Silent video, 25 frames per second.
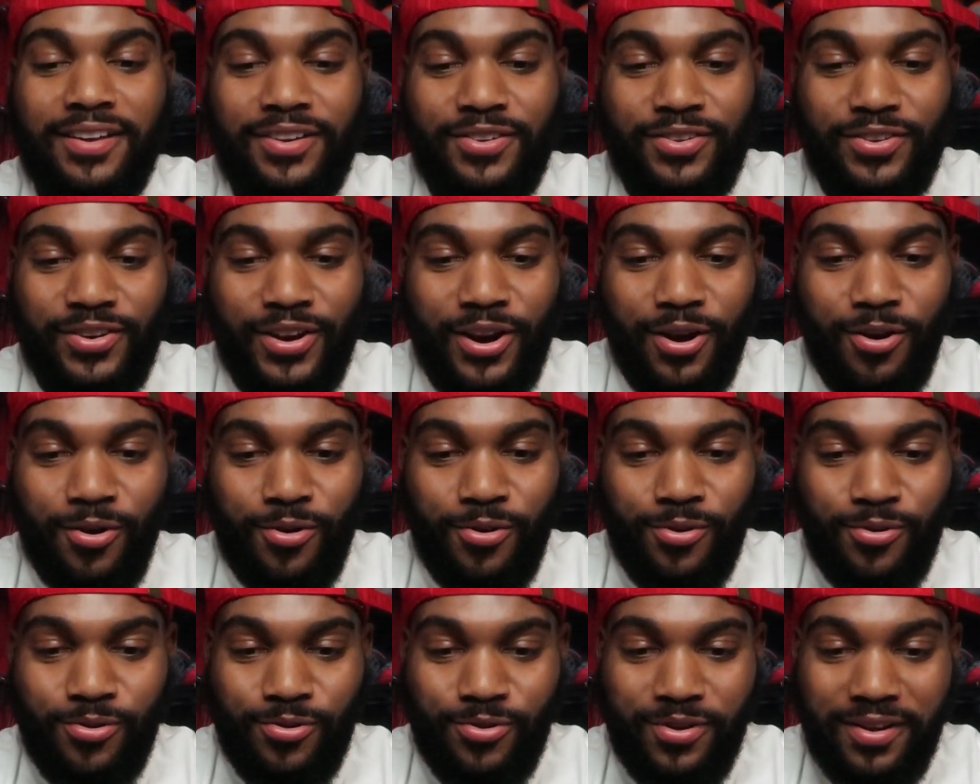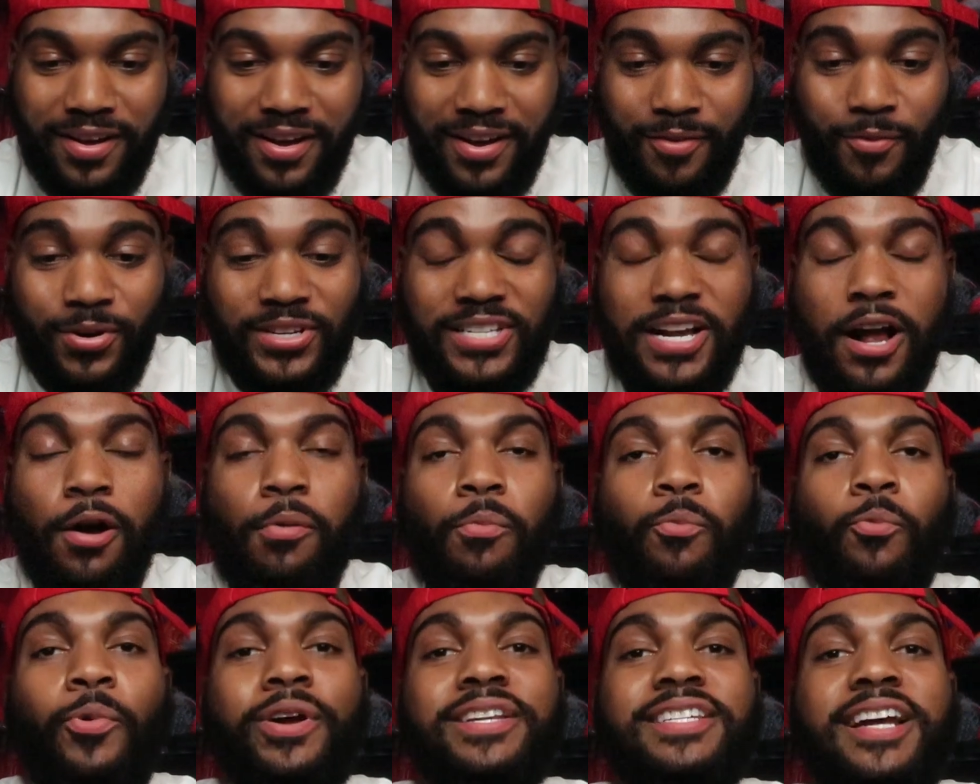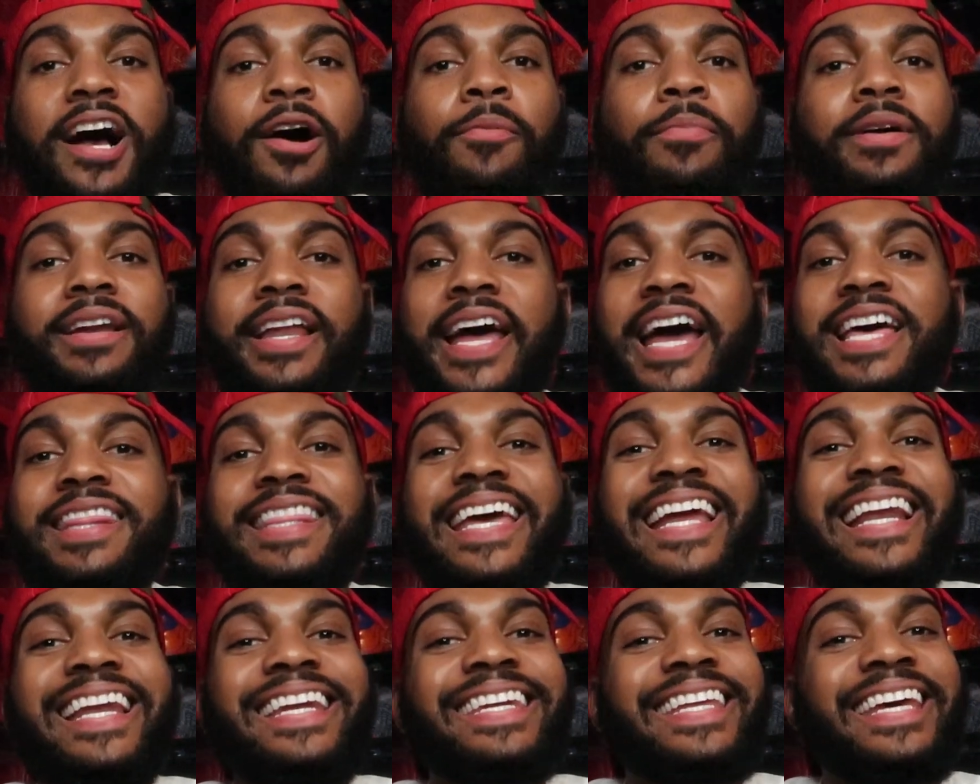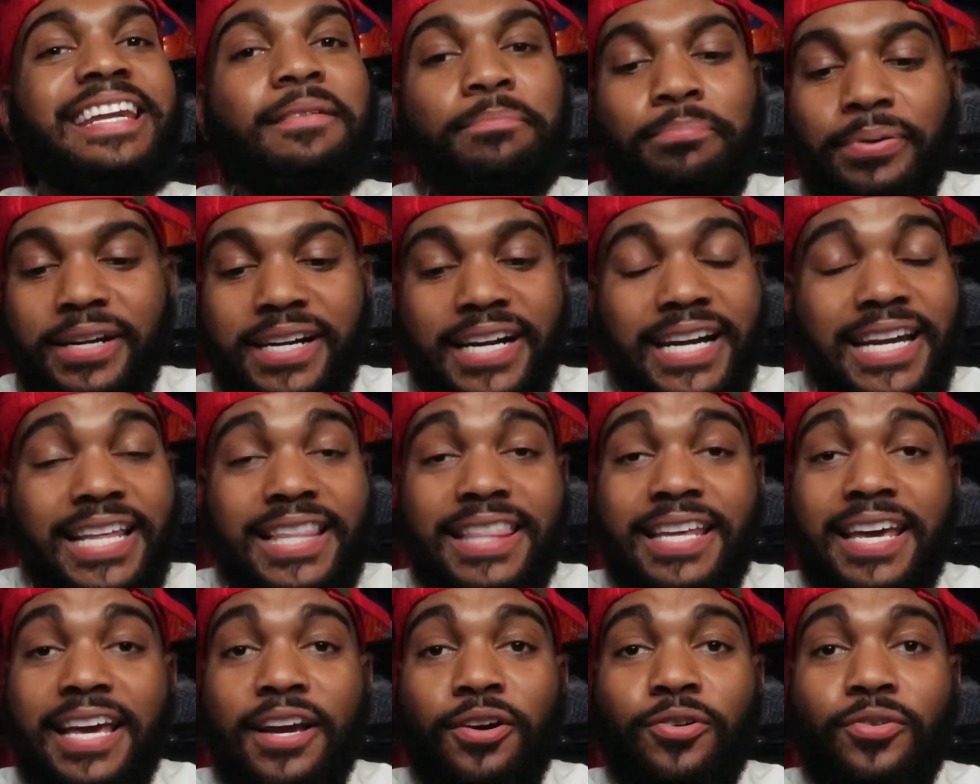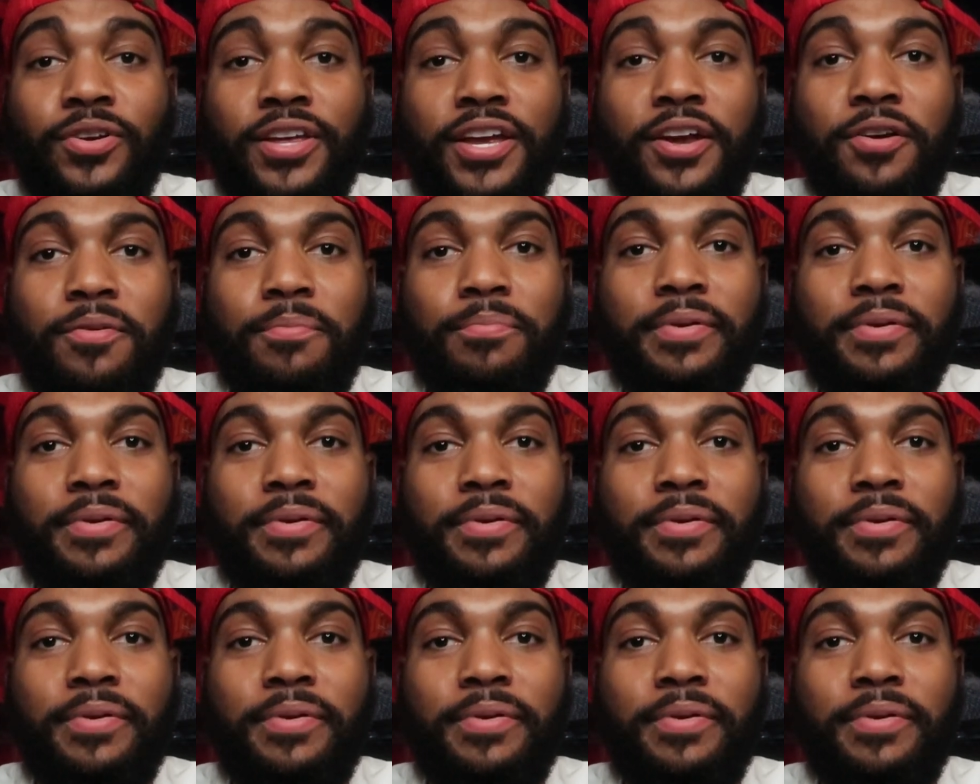you know, which I'm glad they didn't put anything on here.